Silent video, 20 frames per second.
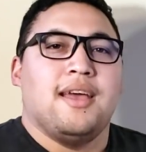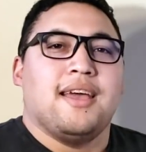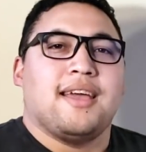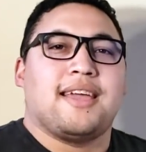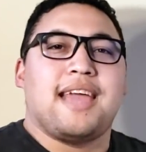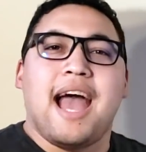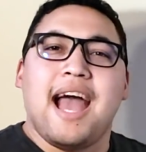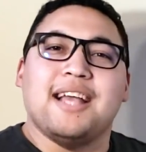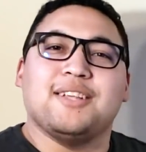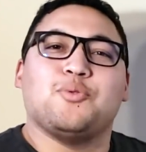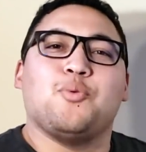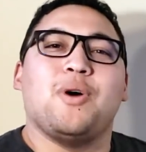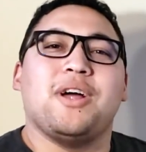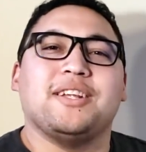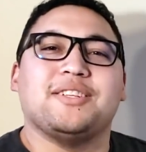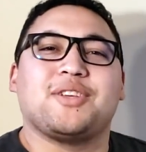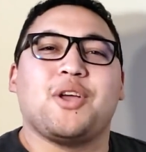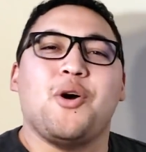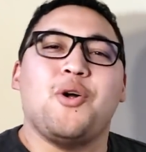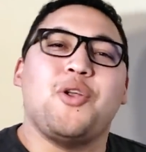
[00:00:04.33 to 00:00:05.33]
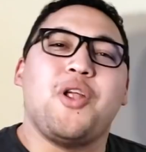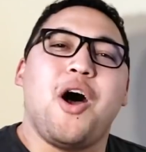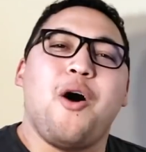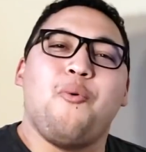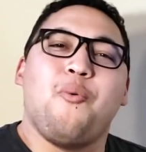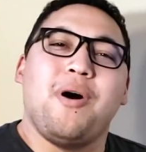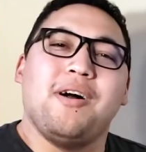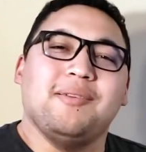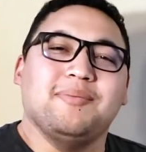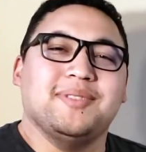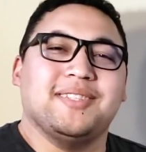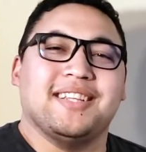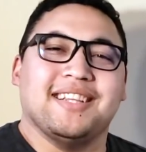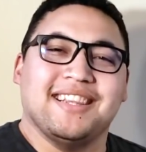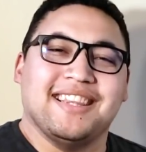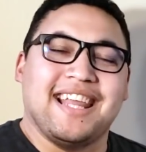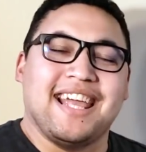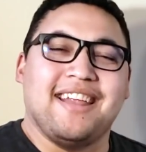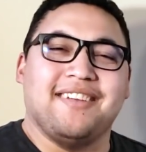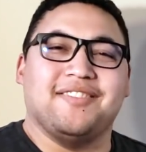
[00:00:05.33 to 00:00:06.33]
Guys, what is going on? Welcome to the
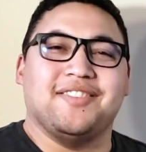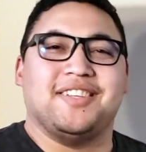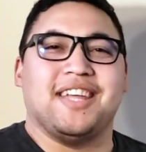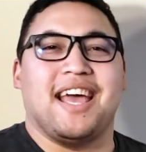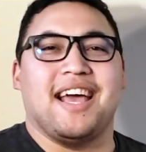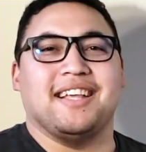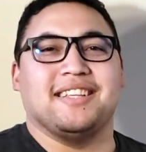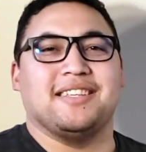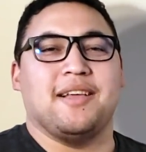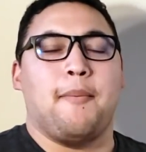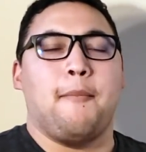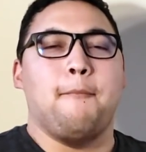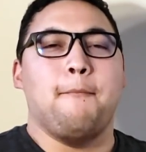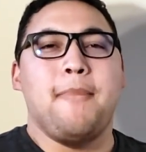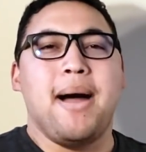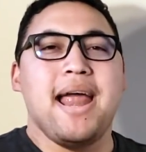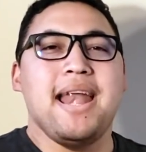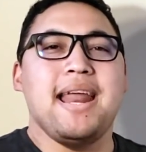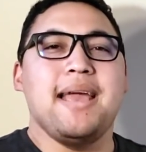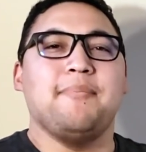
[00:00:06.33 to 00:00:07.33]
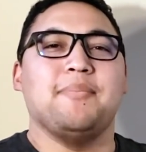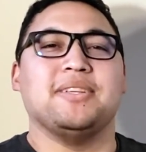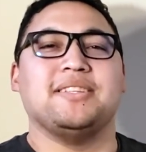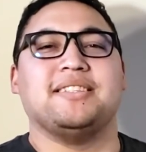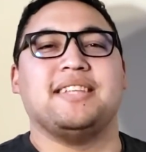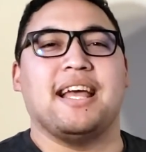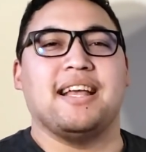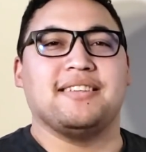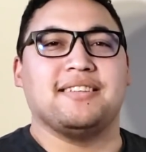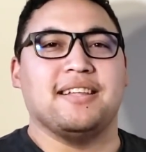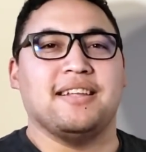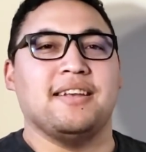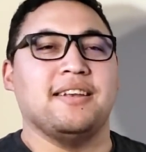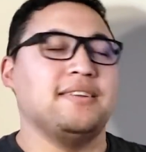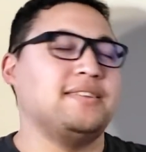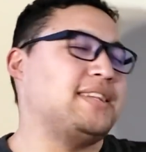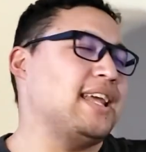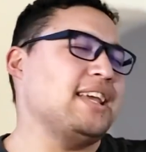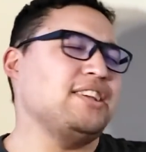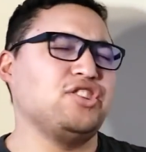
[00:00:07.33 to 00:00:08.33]
land of Des. My name is
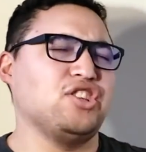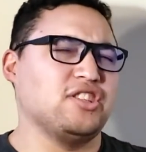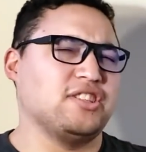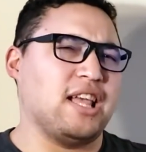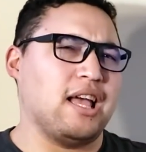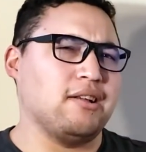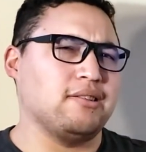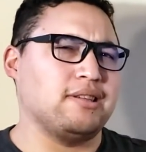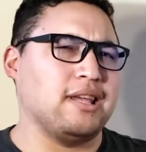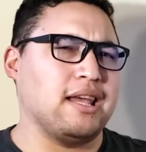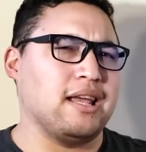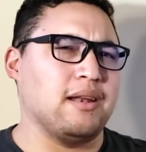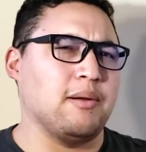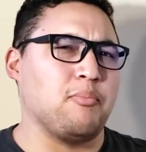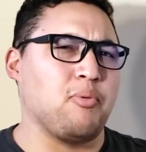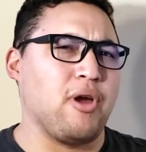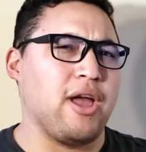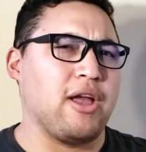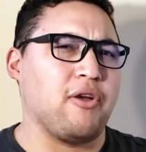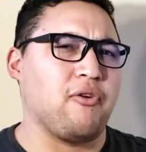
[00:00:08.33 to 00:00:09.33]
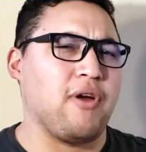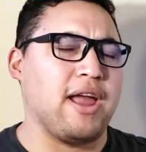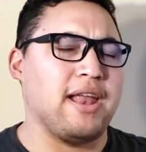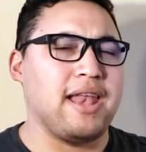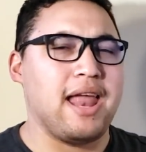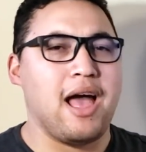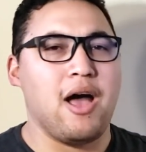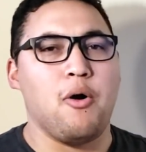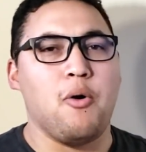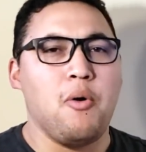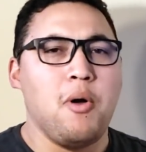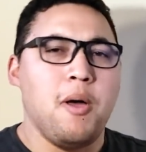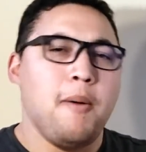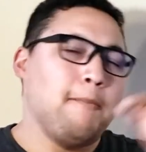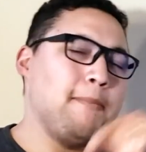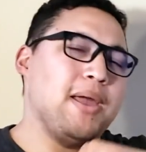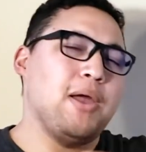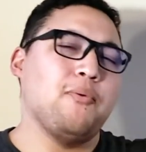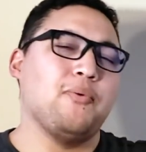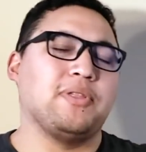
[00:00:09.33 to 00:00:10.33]
Deslin. Dash is out taking a break right now,
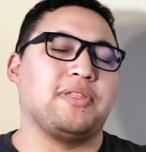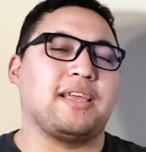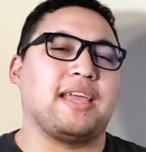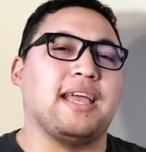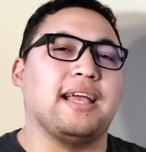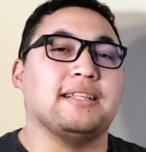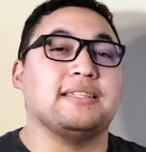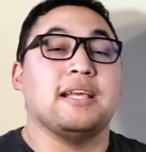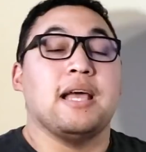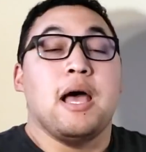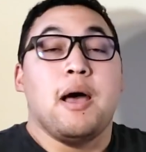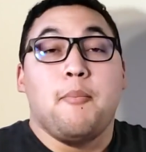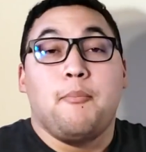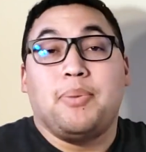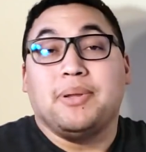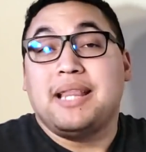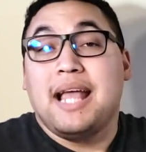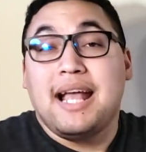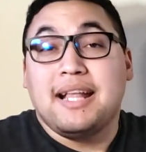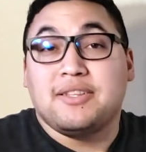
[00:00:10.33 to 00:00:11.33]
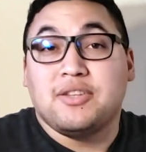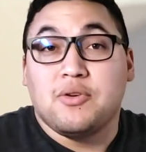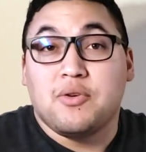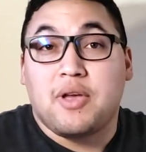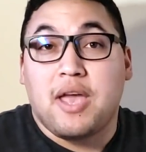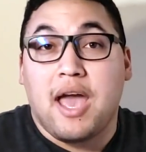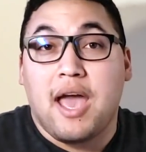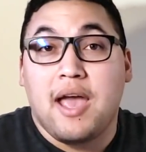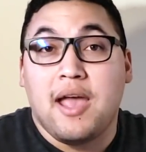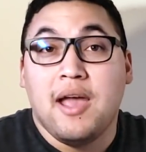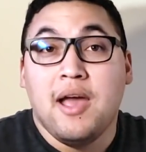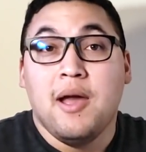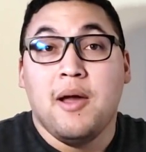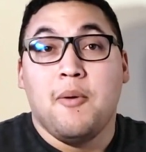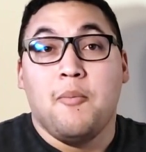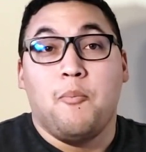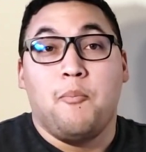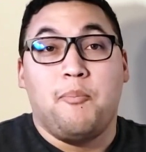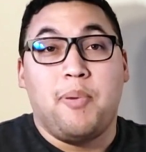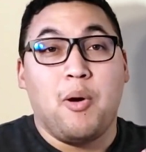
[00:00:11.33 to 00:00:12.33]
being with the kids, but that's okay.
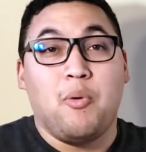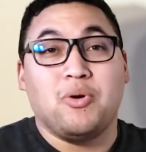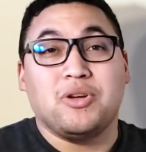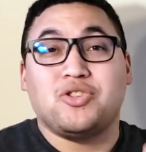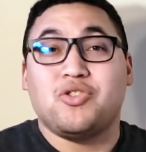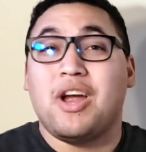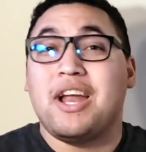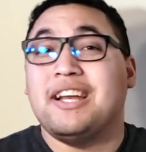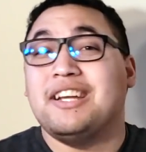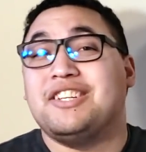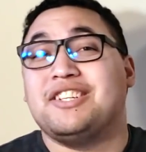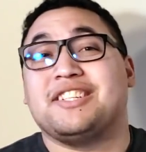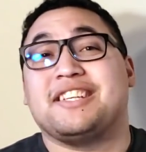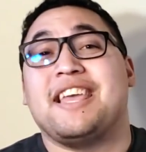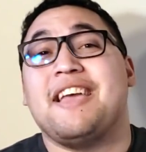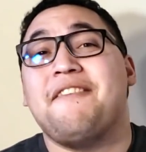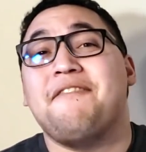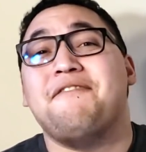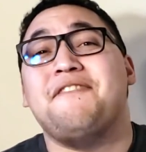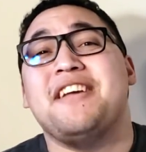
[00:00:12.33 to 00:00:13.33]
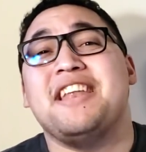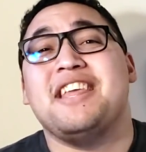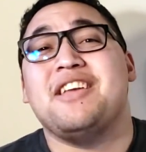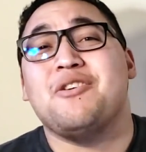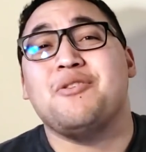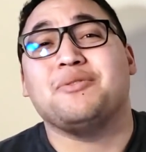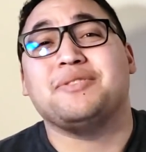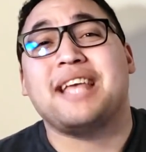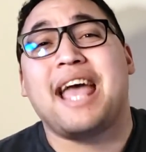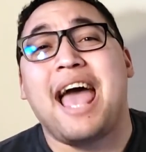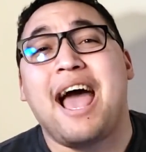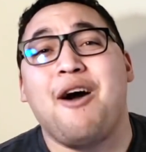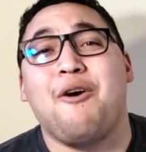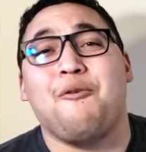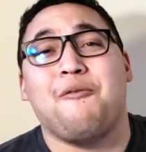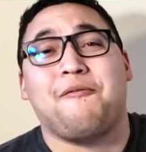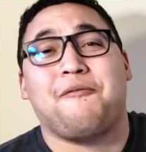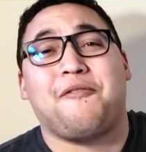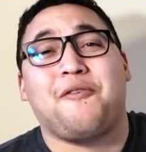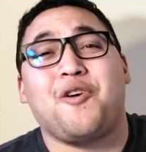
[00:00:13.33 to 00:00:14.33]
But we're trying to just get videos
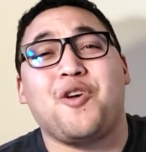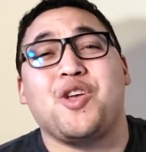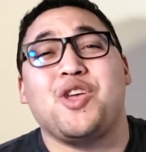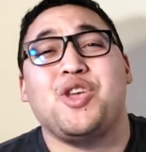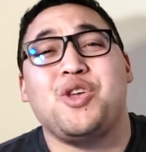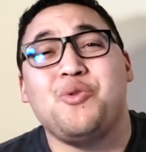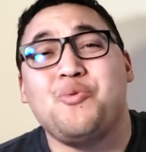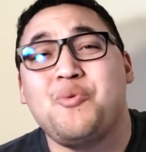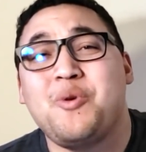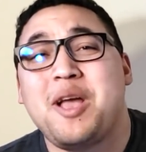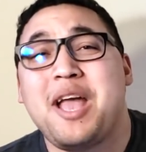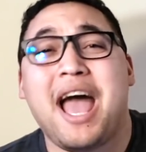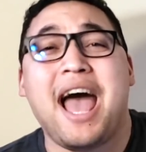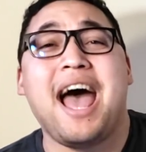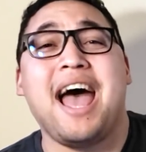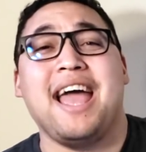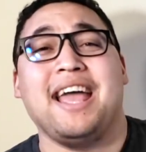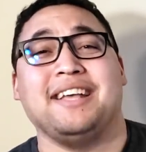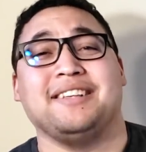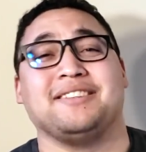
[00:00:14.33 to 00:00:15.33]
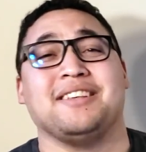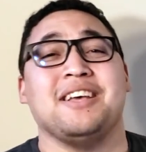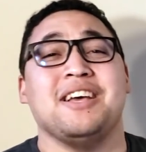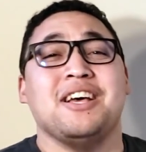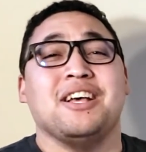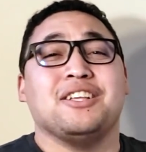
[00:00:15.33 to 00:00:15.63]
out for you guys.